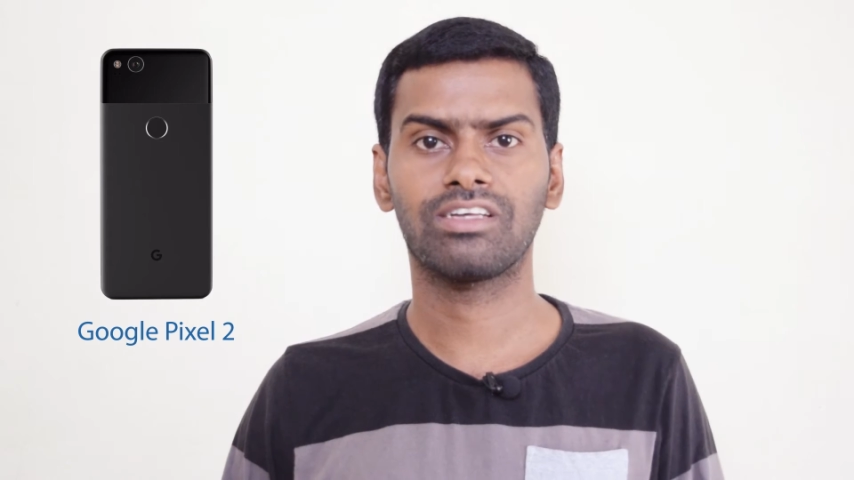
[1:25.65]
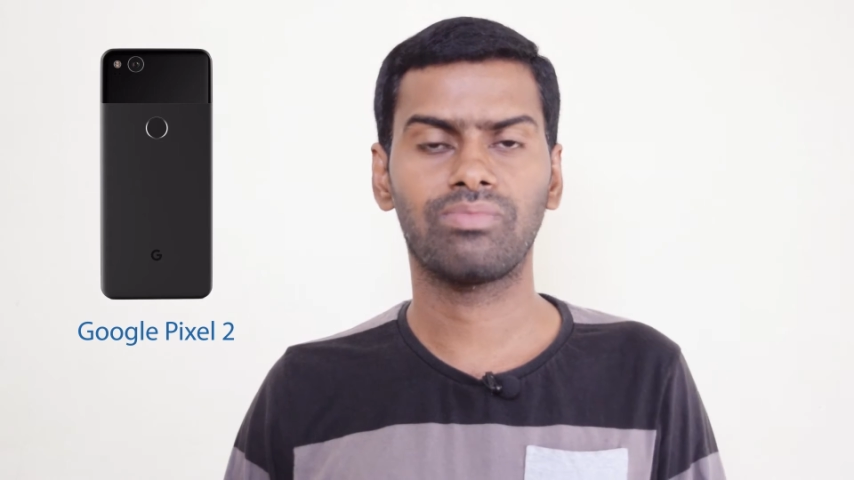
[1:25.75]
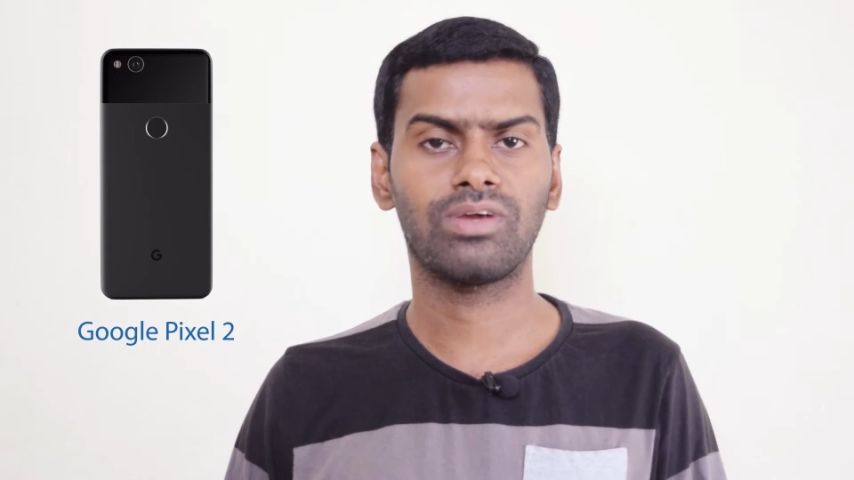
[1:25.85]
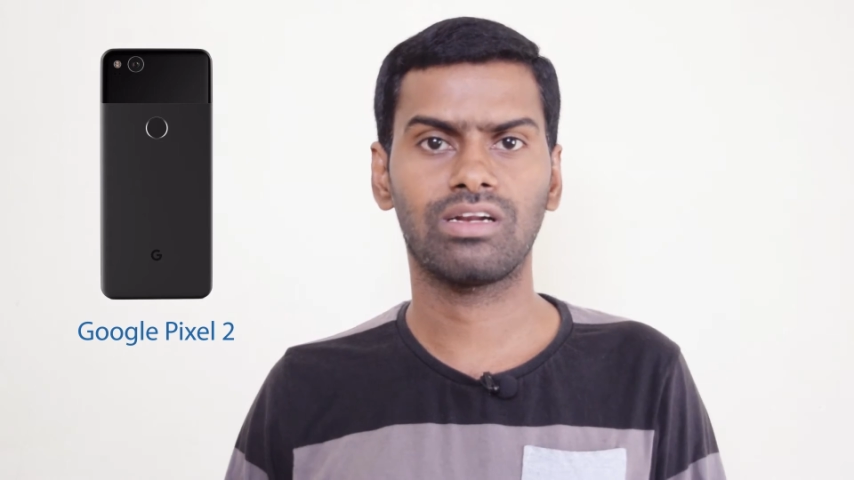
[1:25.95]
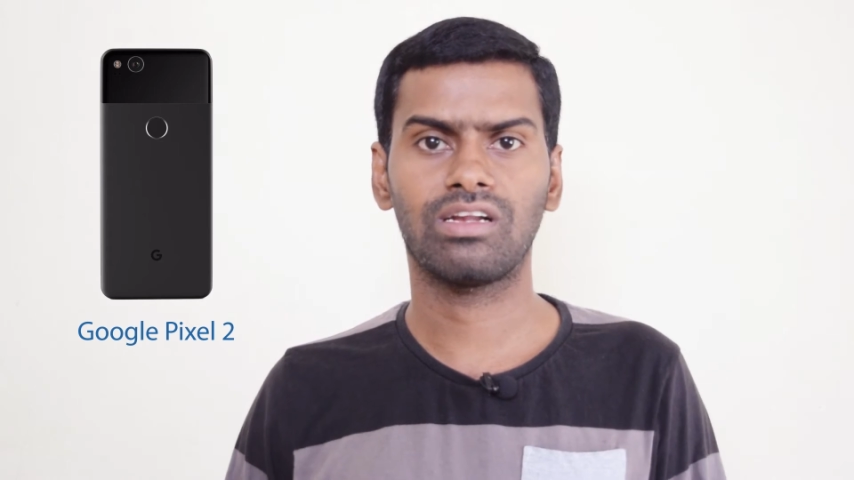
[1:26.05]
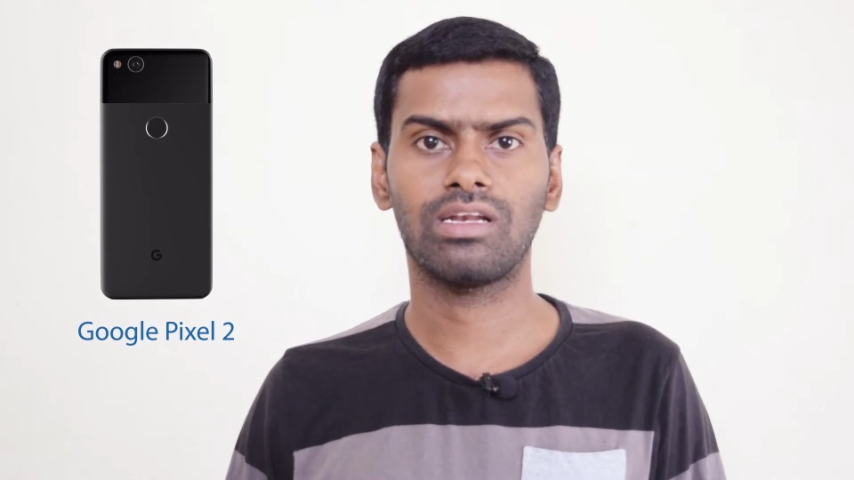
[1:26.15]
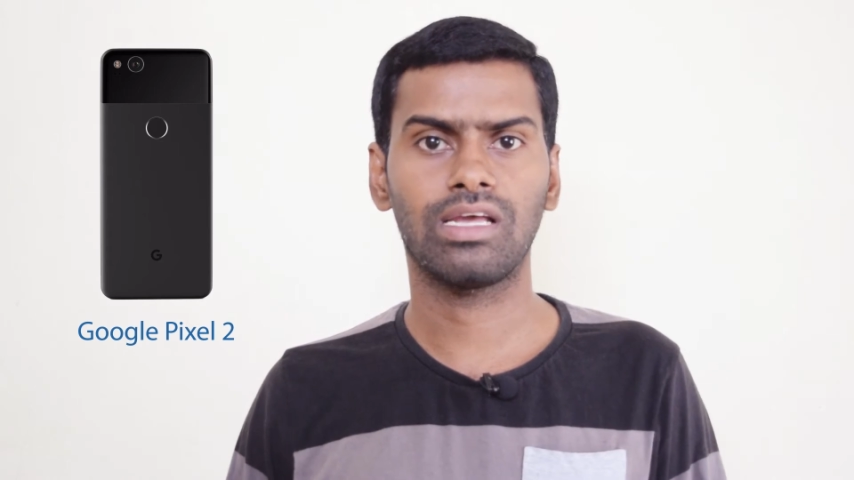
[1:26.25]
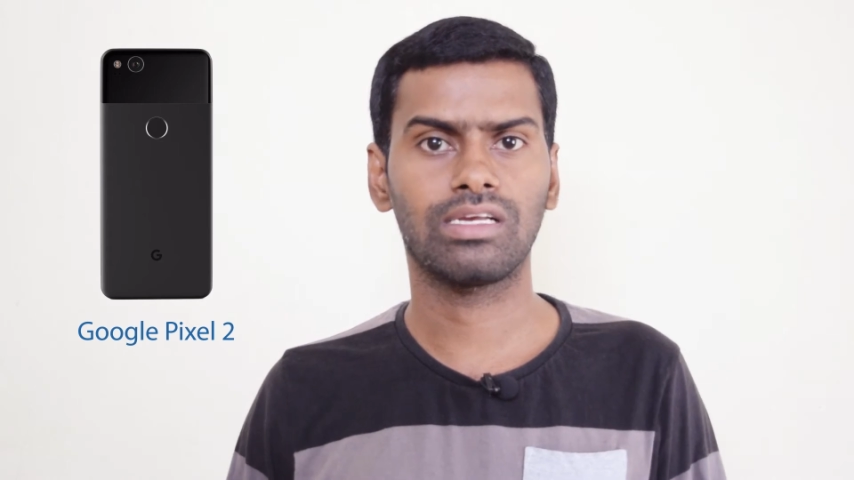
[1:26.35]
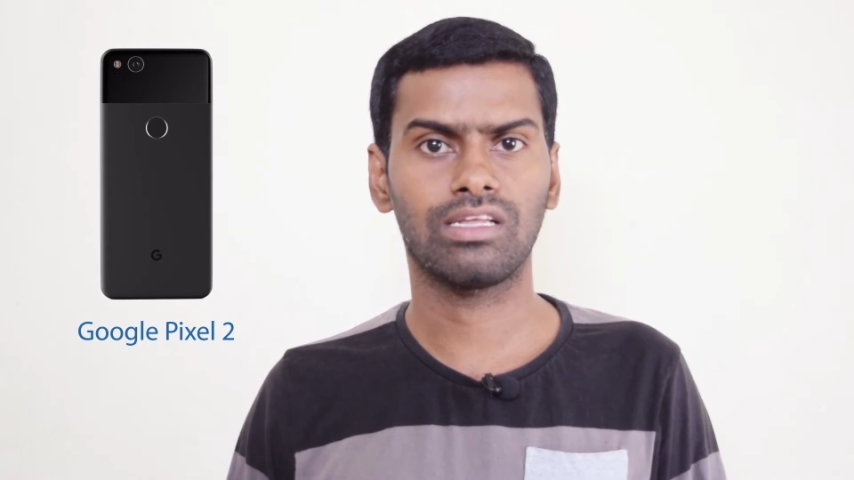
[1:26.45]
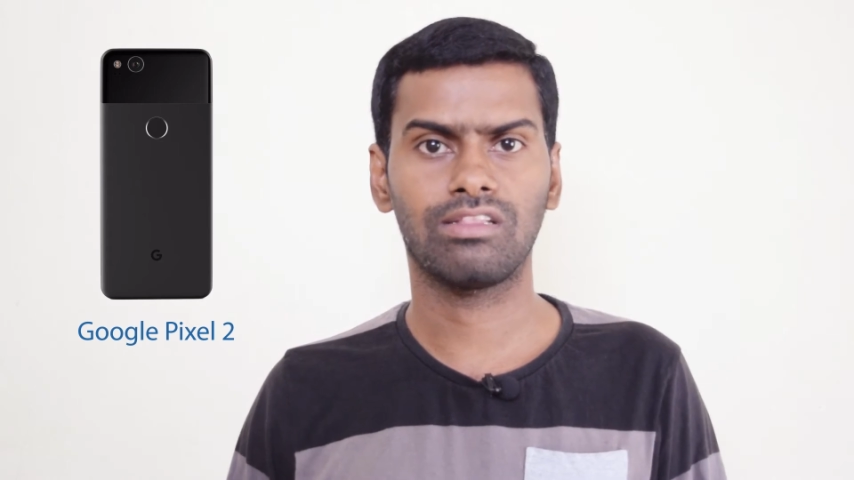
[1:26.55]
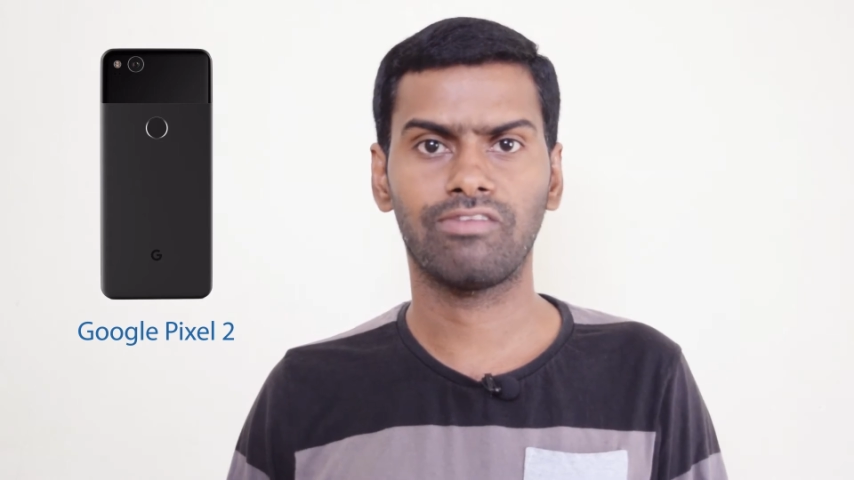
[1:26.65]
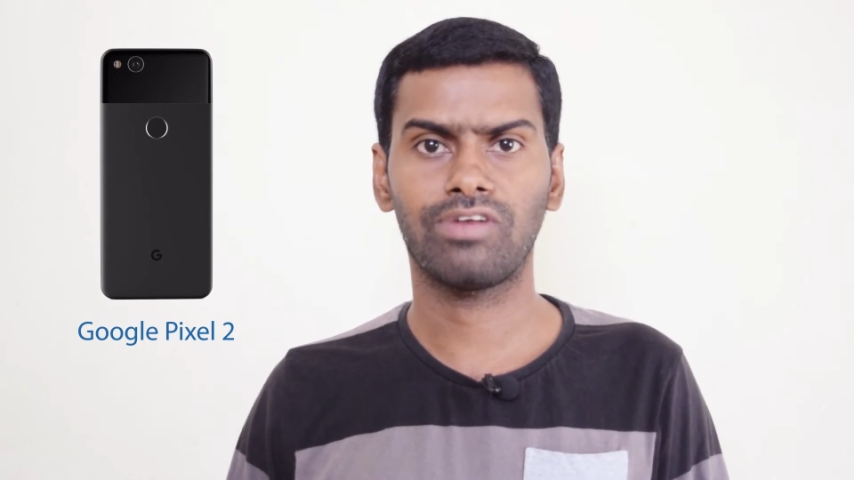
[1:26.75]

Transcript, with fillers: camera like other